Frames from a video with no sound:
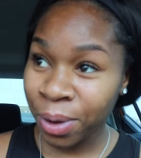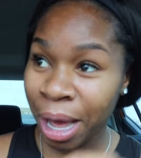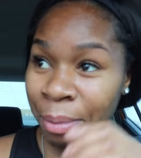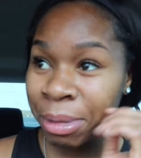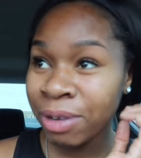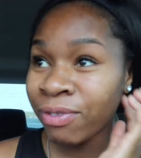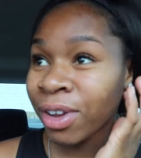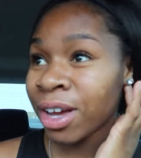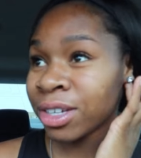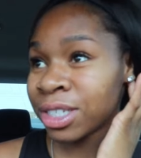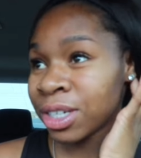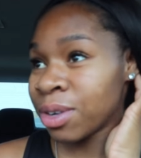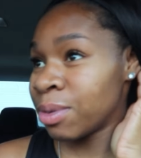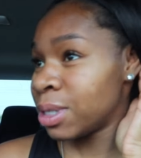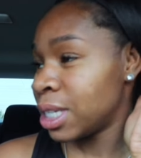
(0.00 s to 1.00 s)
how many
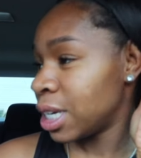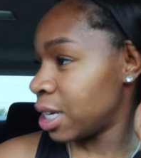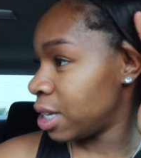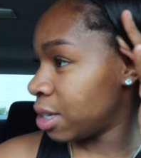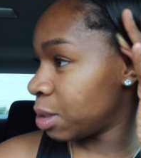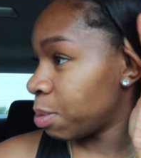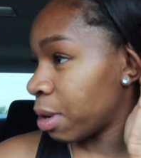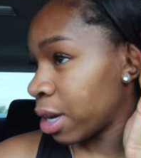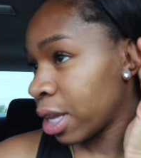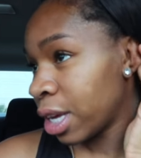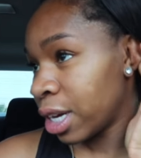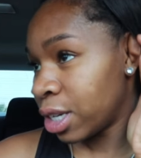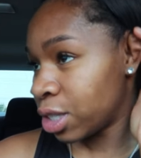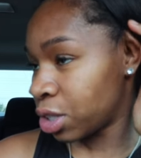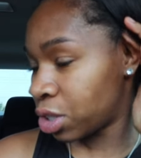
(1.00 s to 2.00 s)
vlogs ago was that it was probably
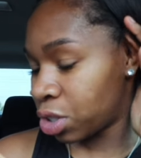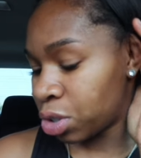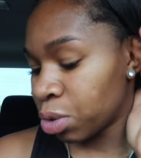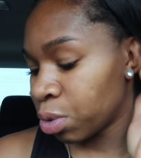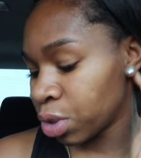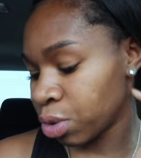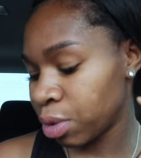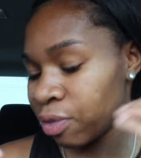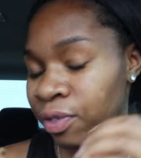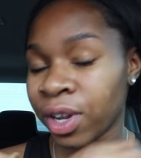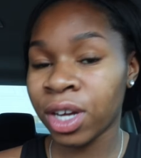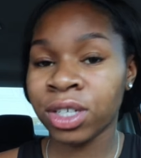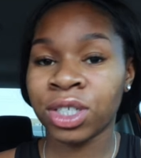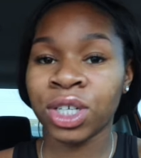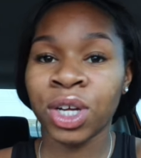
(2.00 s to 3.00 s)
like two or three
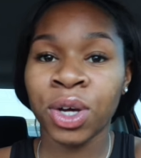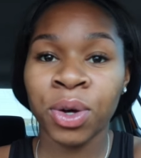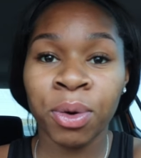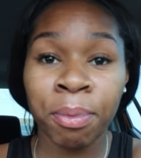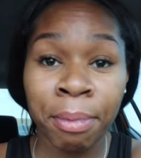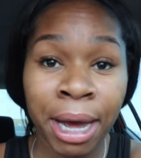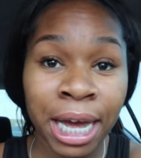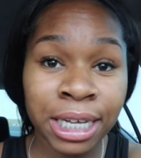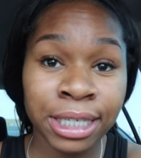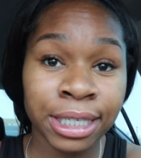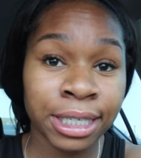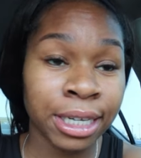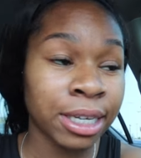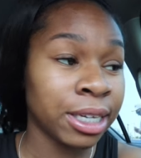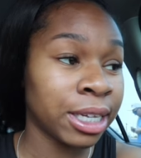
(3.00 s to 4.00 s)
vlogs ago, my
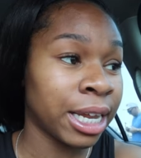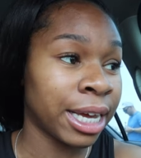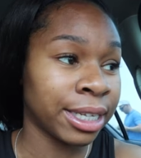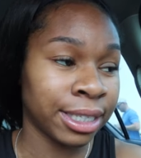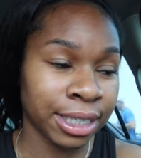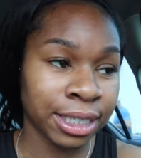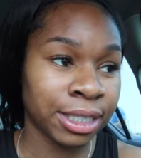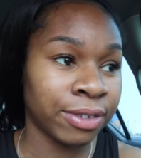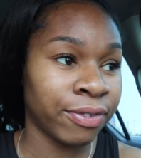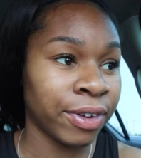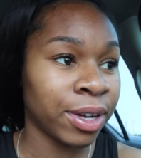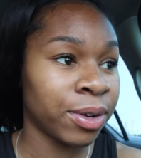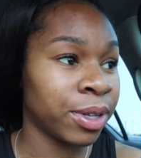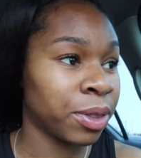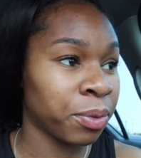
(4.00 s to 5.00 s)
sunglasses
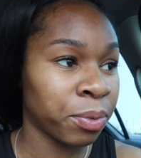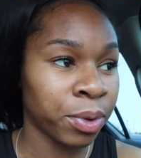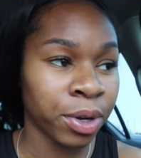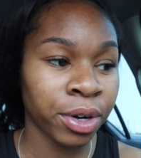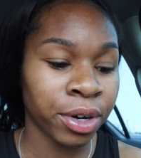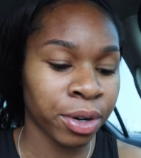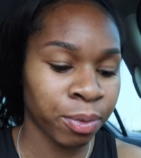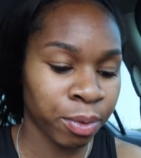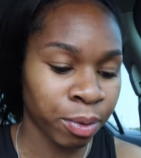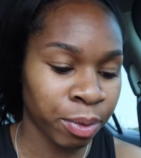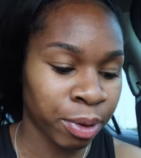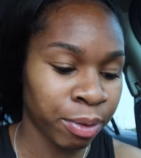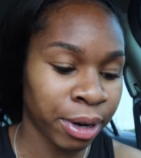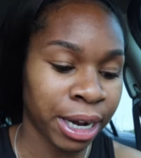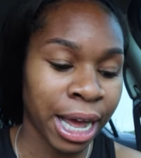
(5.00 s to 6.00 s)
fell in the water when
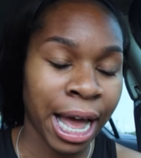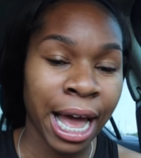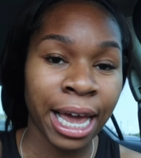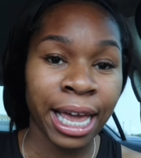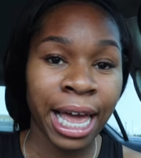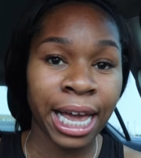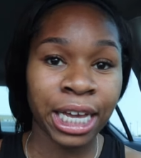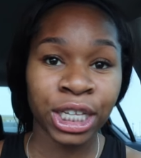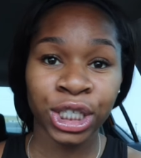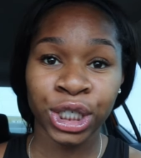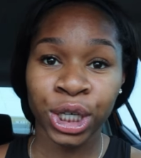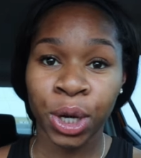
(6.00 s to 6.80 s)
we were kayaking.